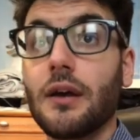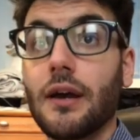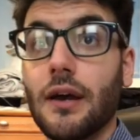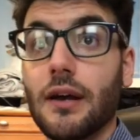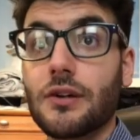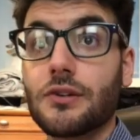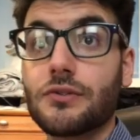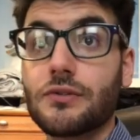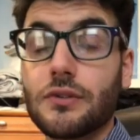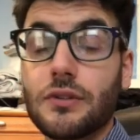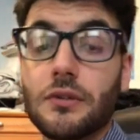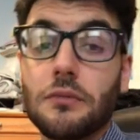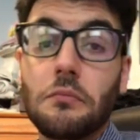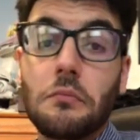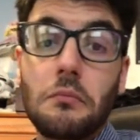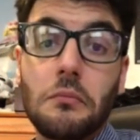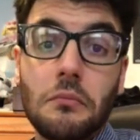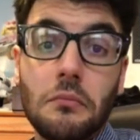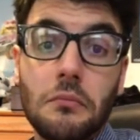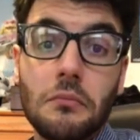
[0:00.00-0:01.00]
actually
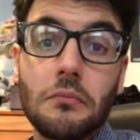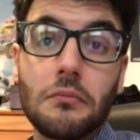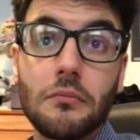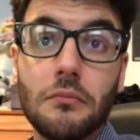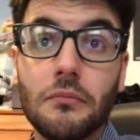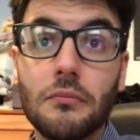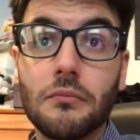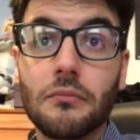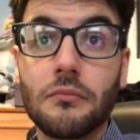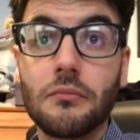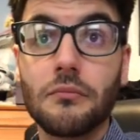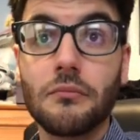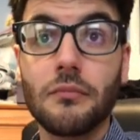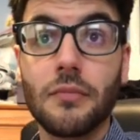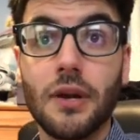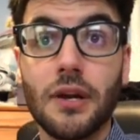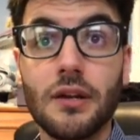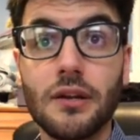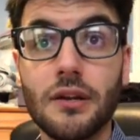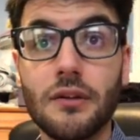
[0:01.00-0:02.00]

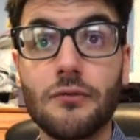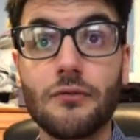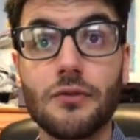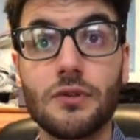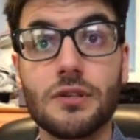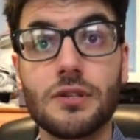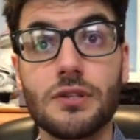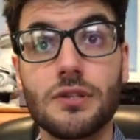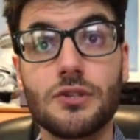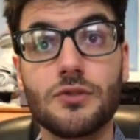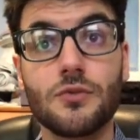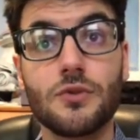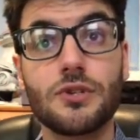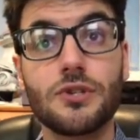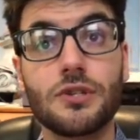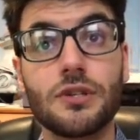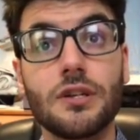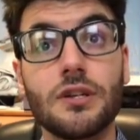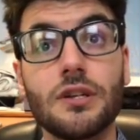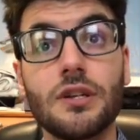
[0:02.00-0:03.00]
made a difference. The switch
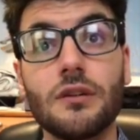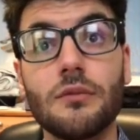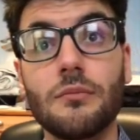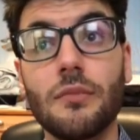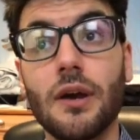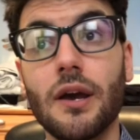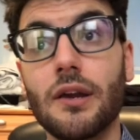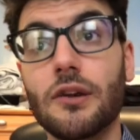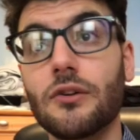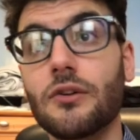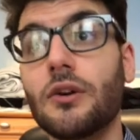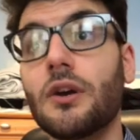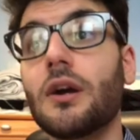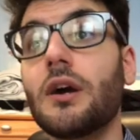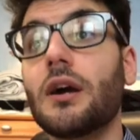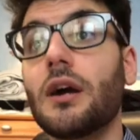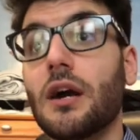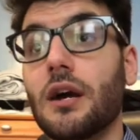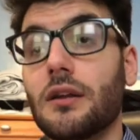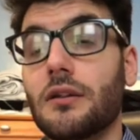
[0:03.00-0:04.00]
lead didn't matter.
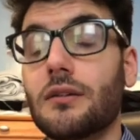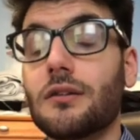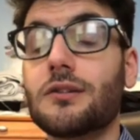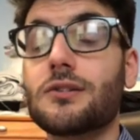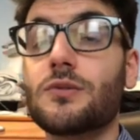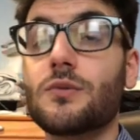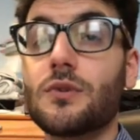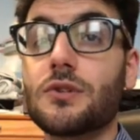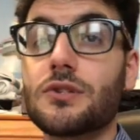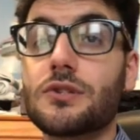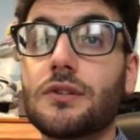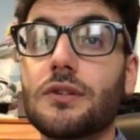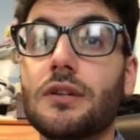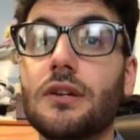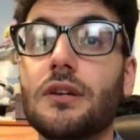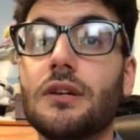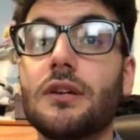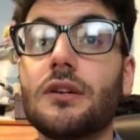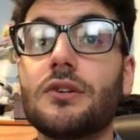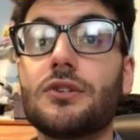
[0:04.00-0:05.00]
I think switch
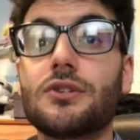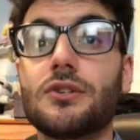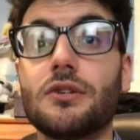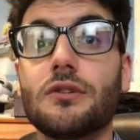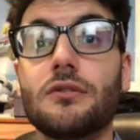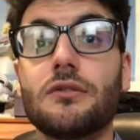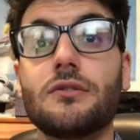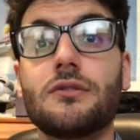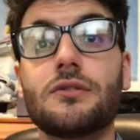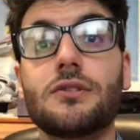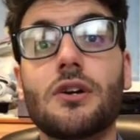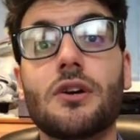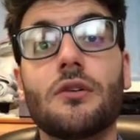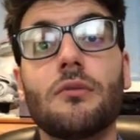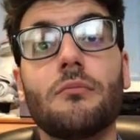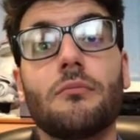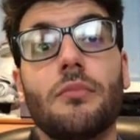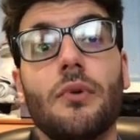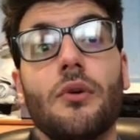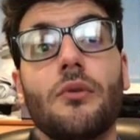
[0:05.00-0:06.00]
lead and shields are
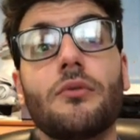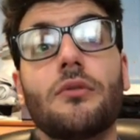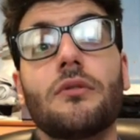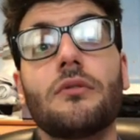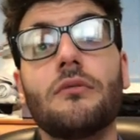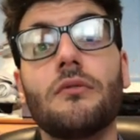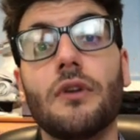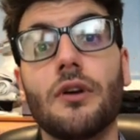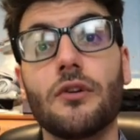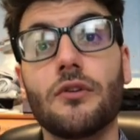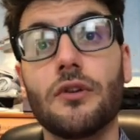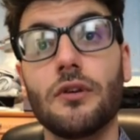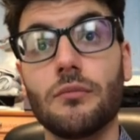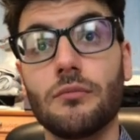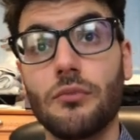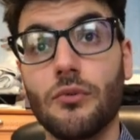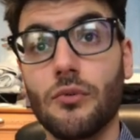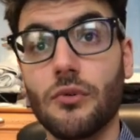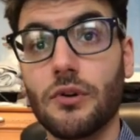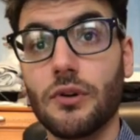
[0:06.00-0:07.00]
both very
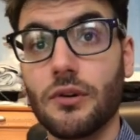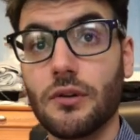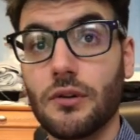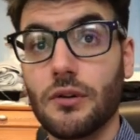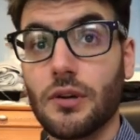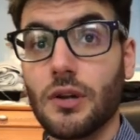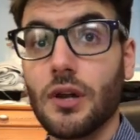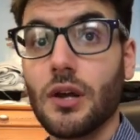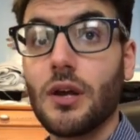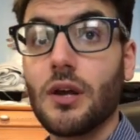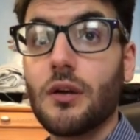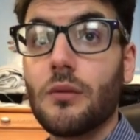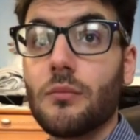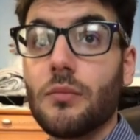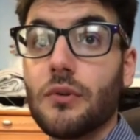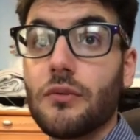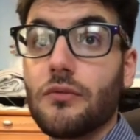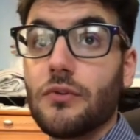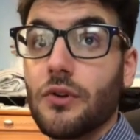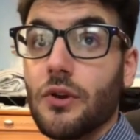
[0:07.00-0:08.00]
important. But
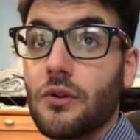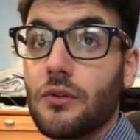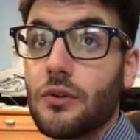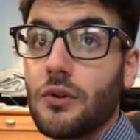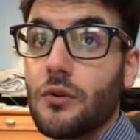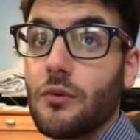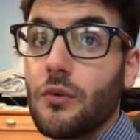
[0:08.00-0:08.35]
if you don't know